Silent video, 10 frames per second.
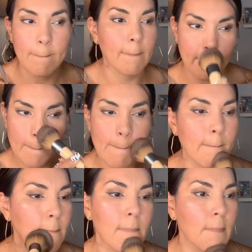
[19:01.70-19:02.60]
and it
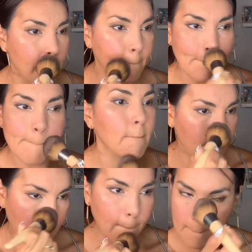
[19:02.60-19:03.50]
keeps the makeup
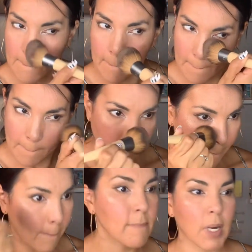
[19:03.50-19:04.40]
from smudging
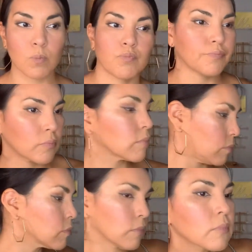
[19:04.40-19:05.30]
or moving
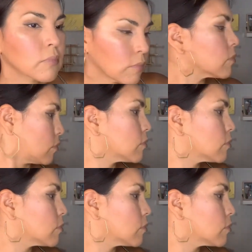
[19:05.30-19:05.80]
throughout the day.